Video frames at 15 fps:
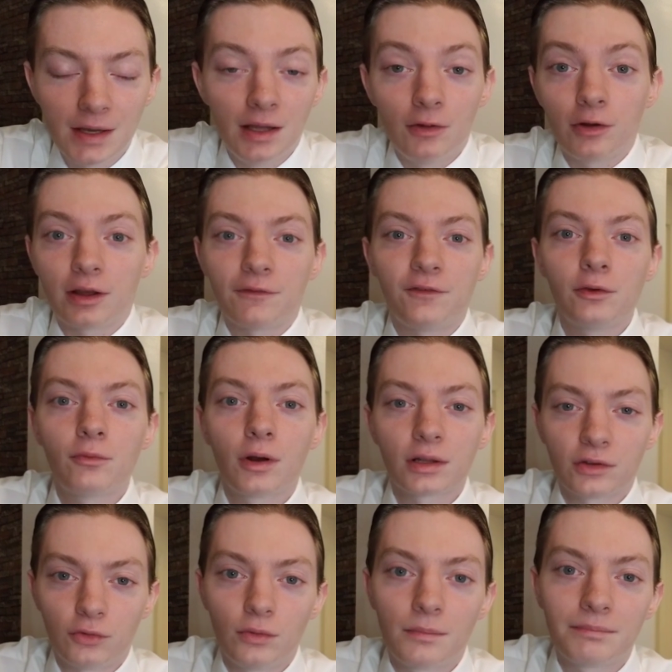Look, if you
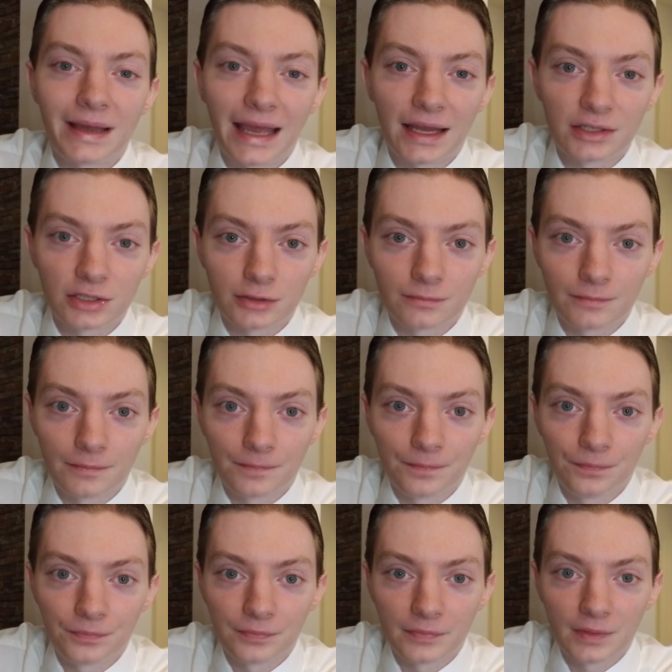want to imagine
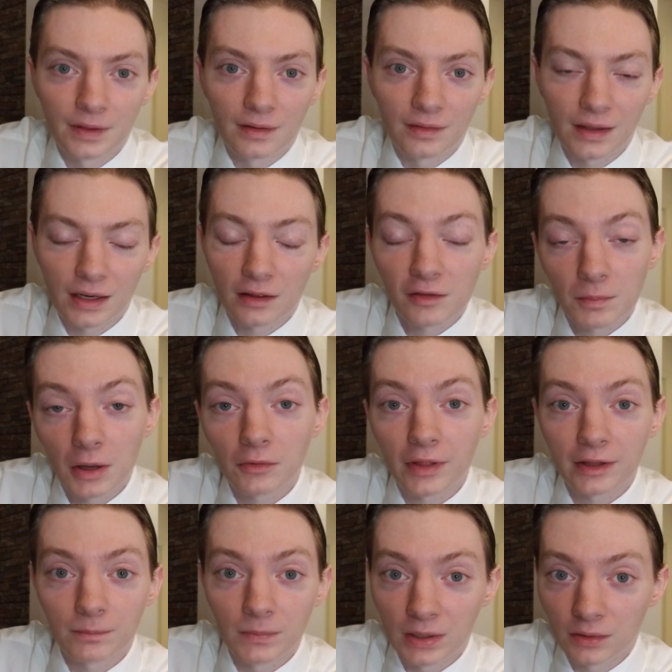that I smell
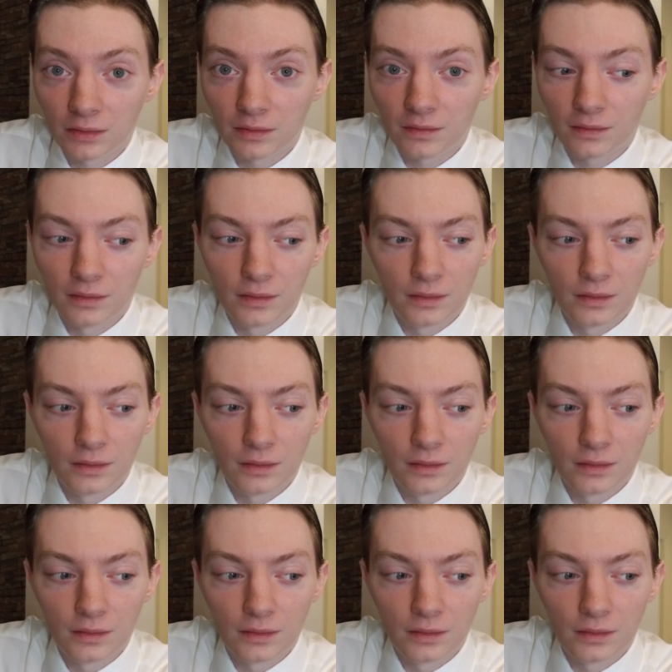like mint